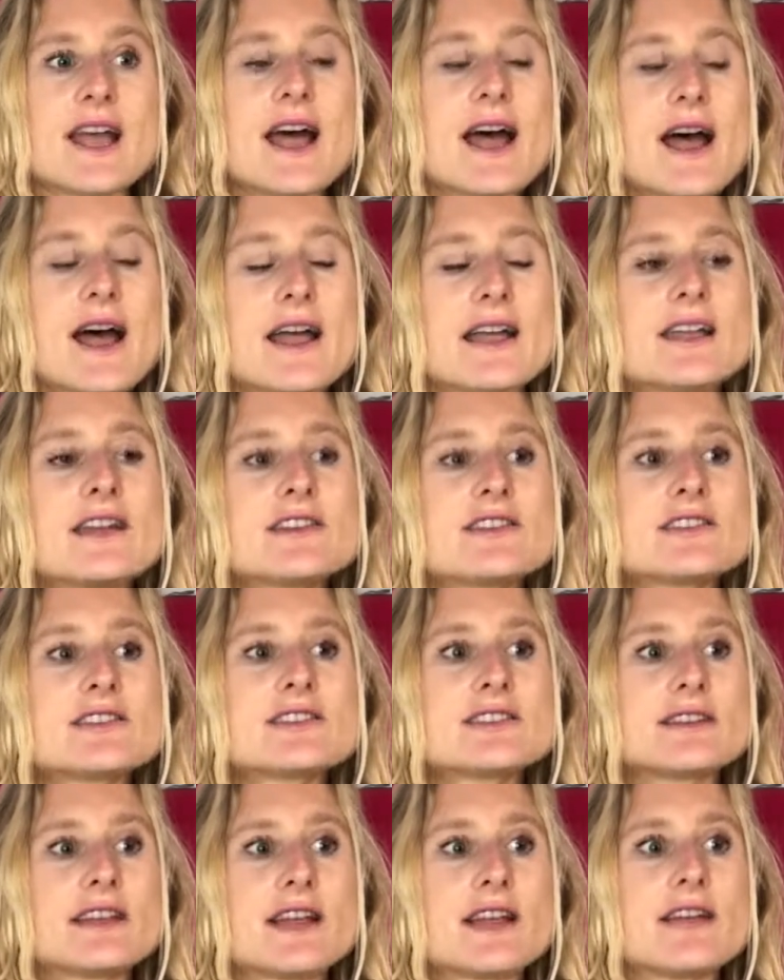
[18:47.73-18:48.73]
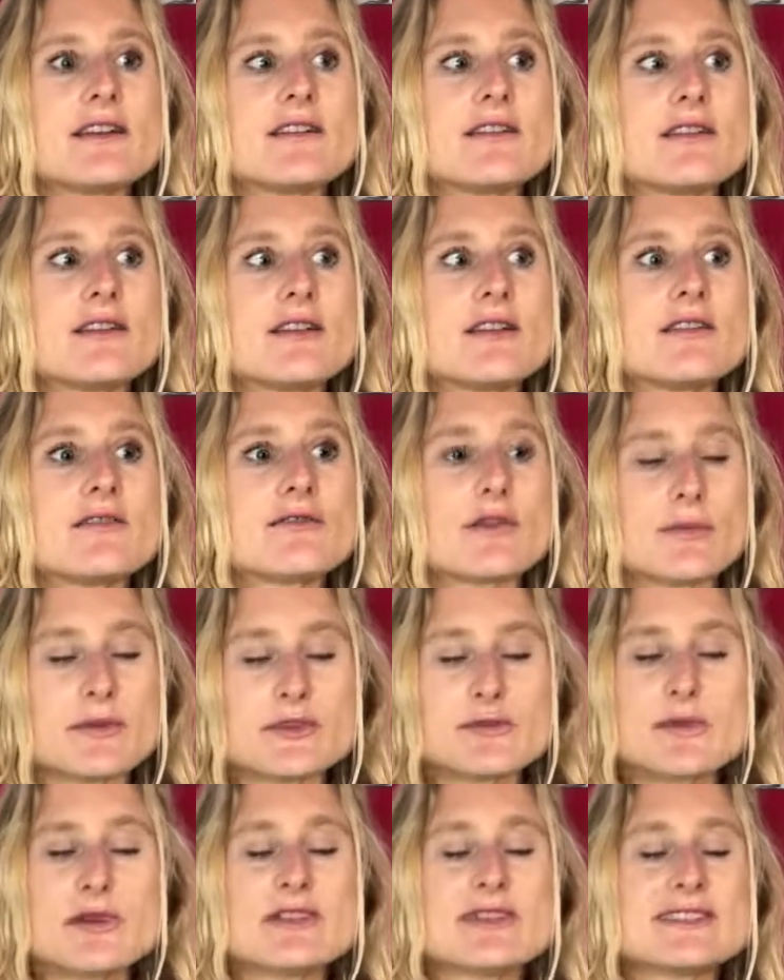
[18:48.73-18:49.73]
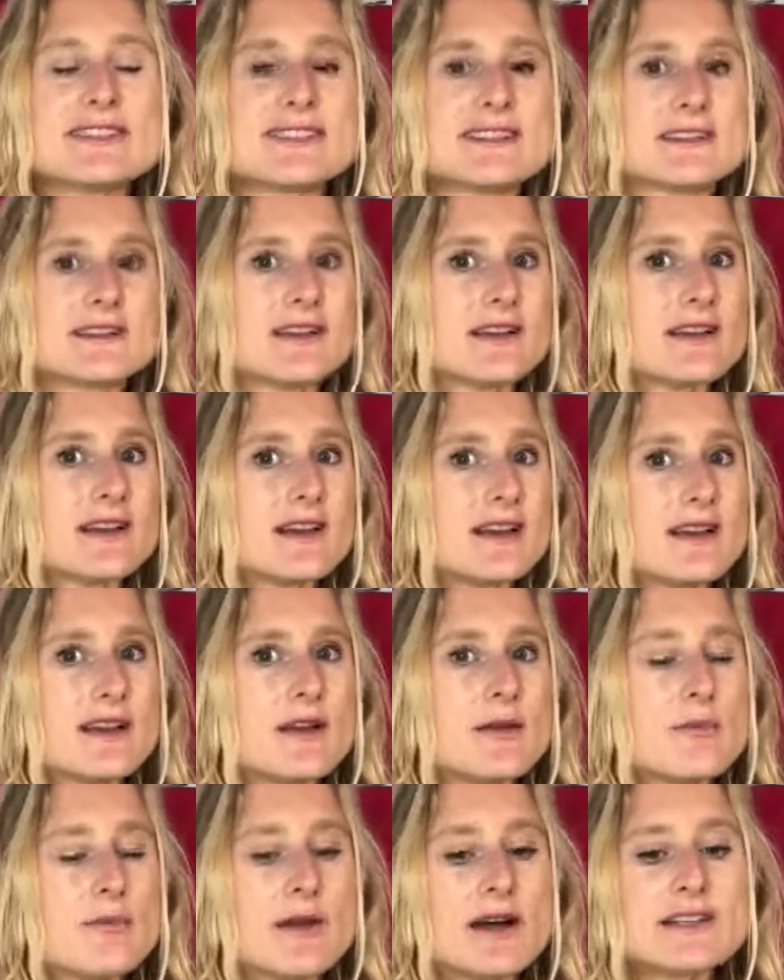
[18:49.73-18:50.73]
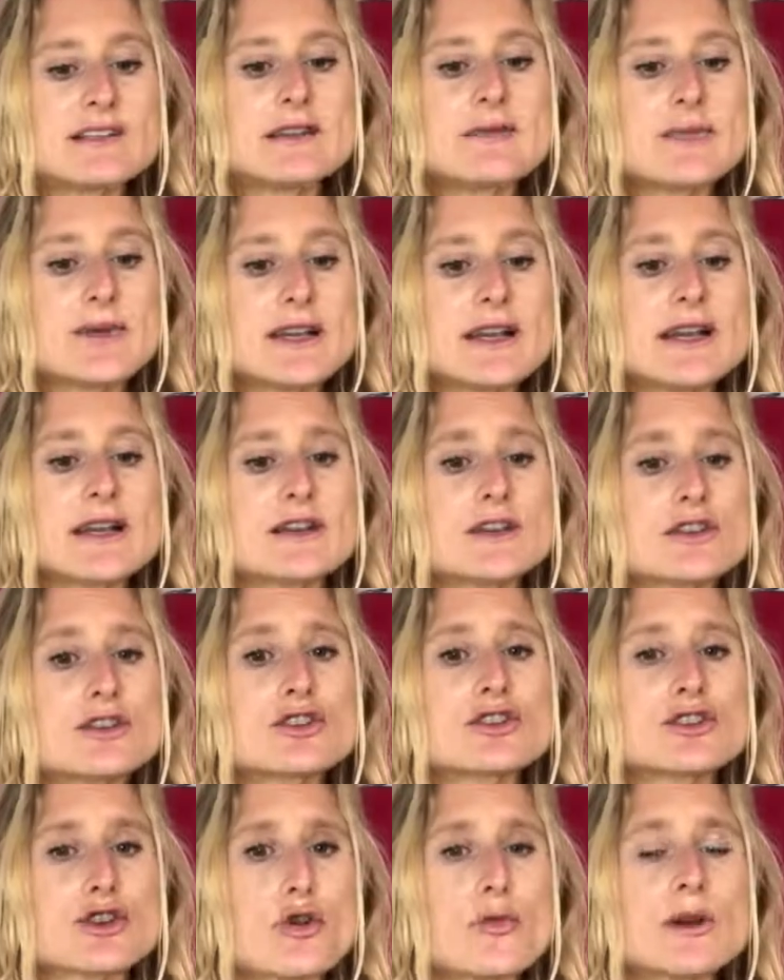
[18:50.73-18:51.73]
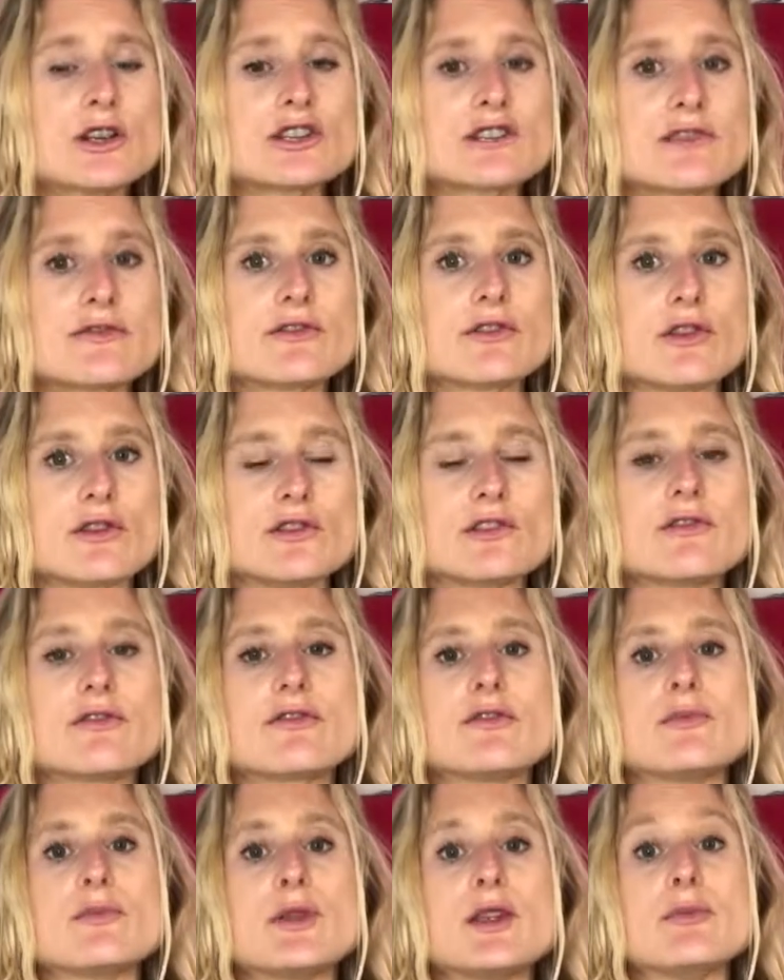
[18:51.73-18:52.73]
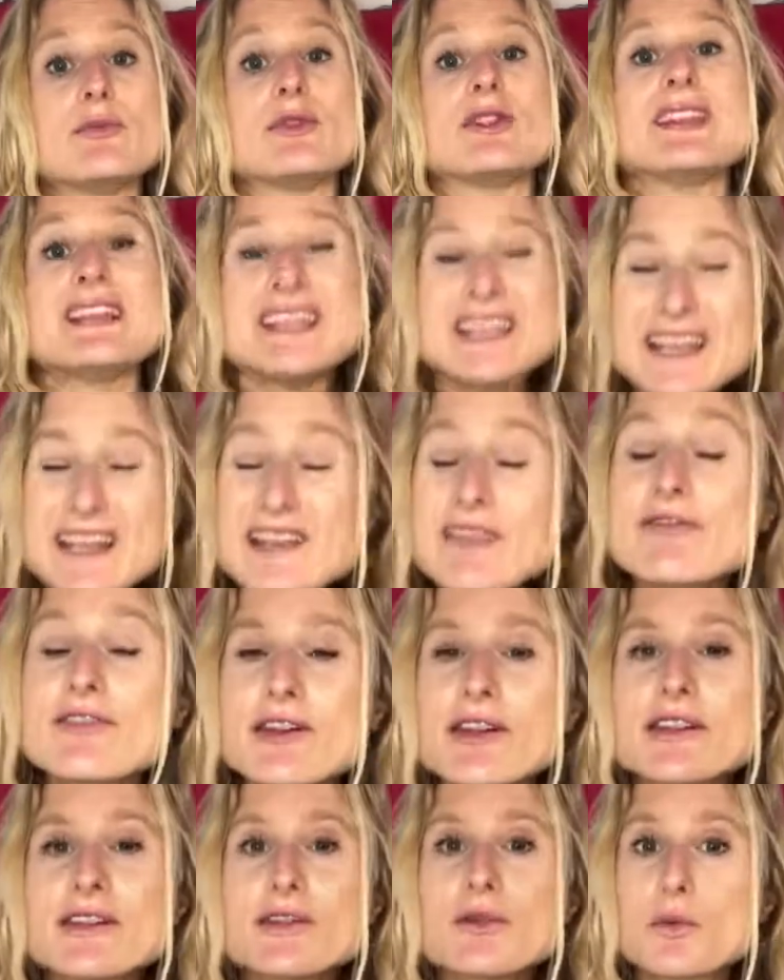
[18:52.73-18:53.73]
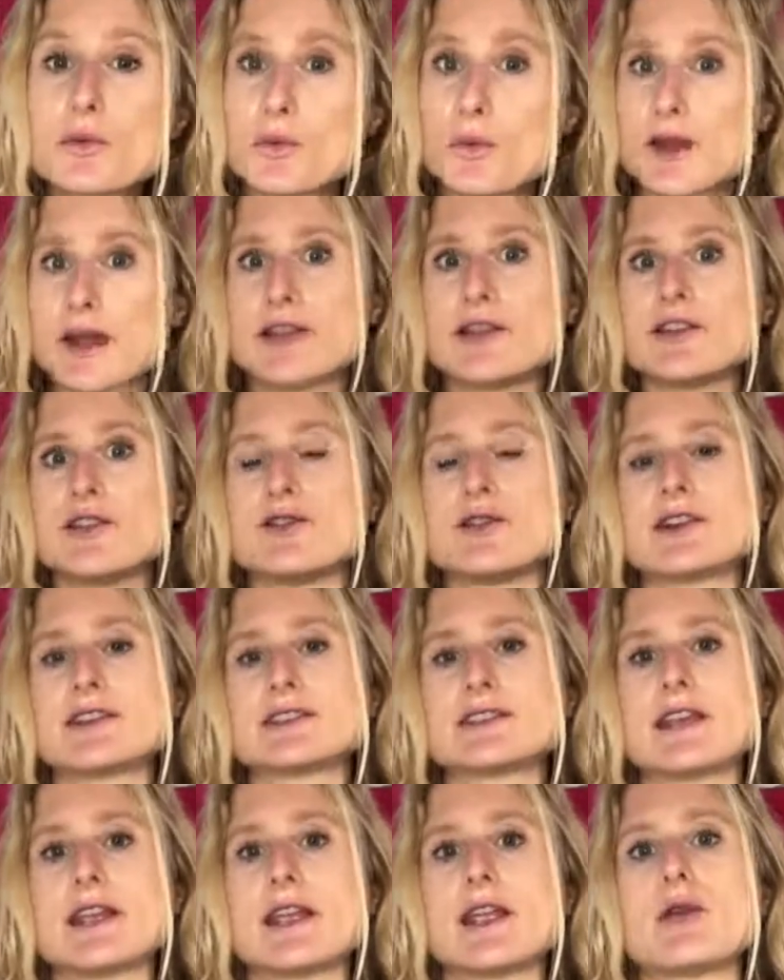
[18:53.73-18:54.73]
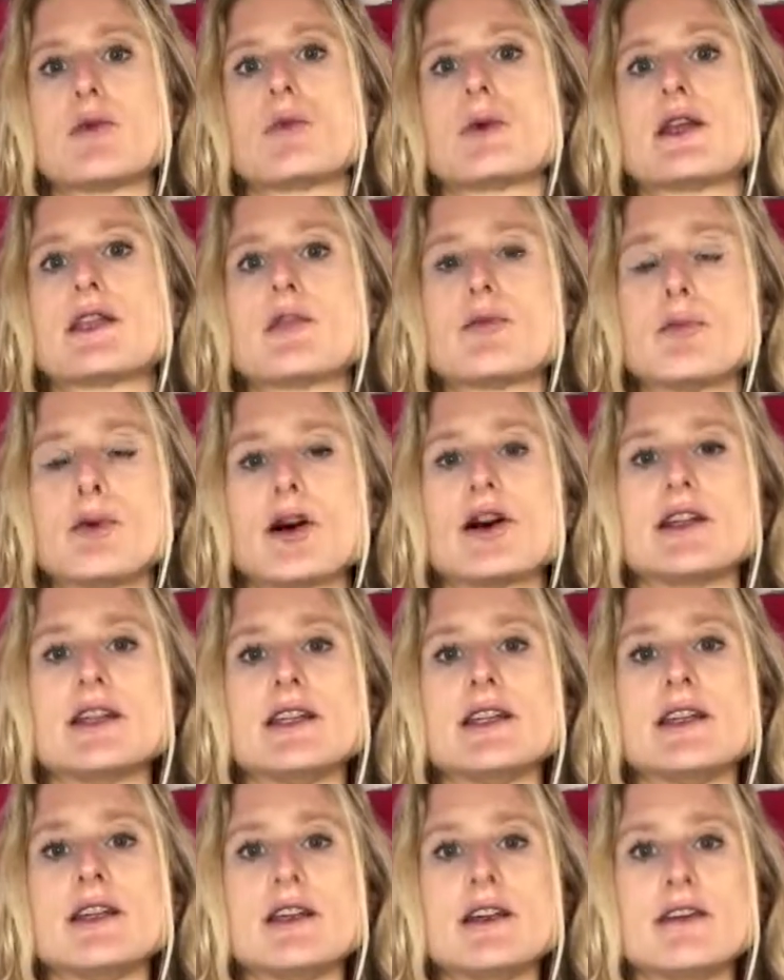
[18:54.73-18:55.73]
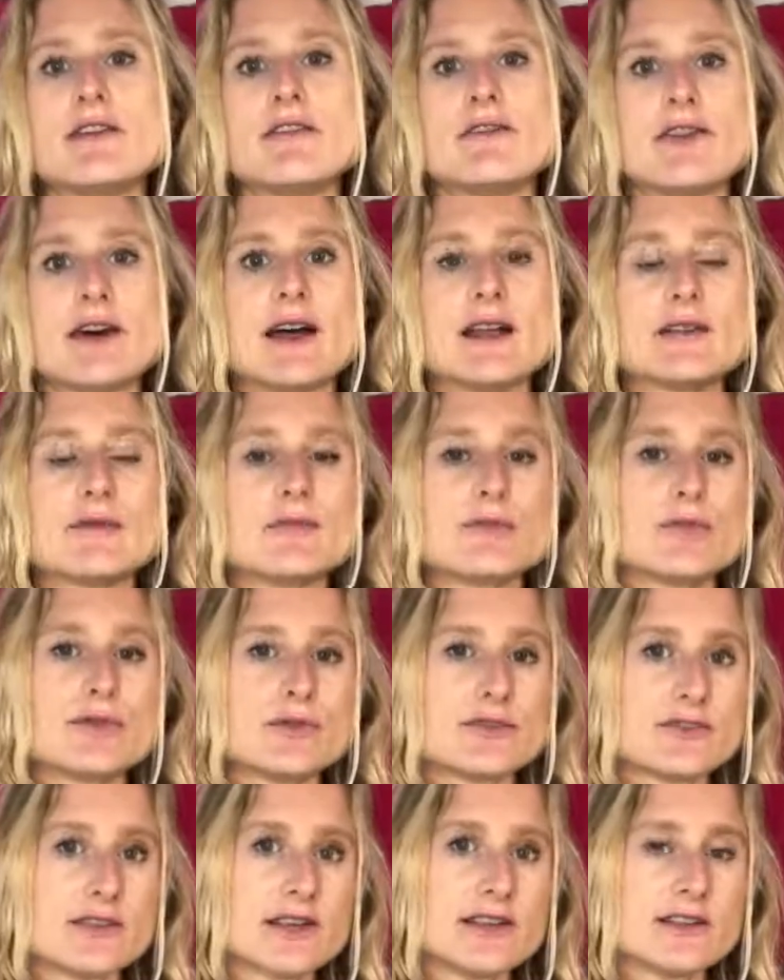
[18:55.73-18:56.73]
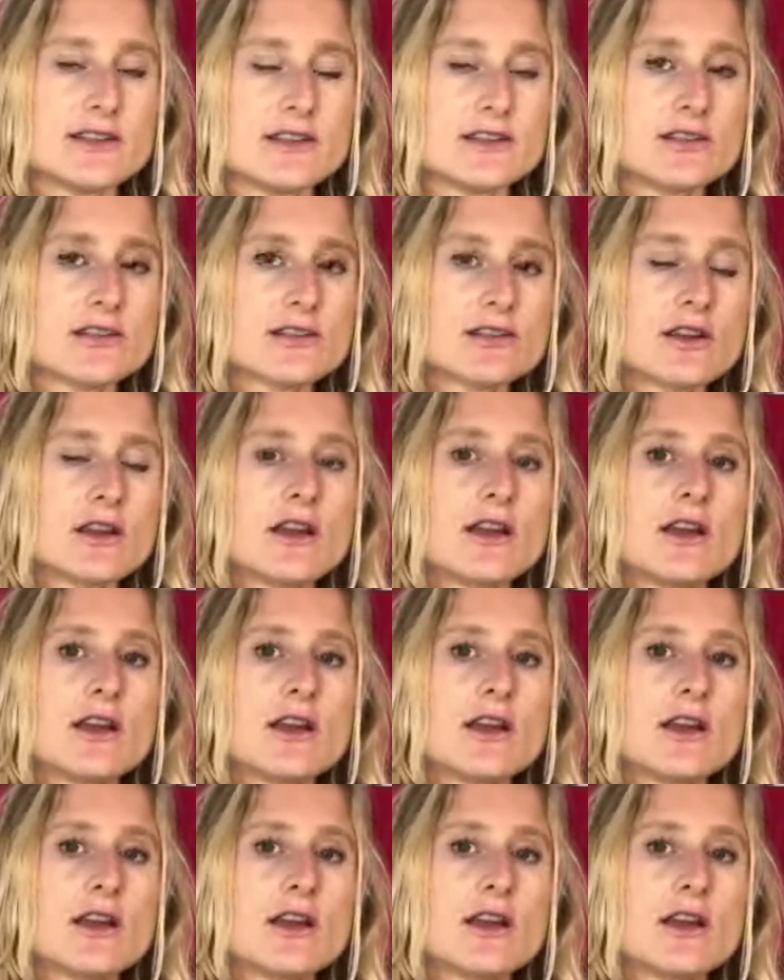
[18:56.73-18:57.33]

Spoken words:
I can just say from experience, muscle building looks so much different on different people, even when you are taking away the body fat percentage.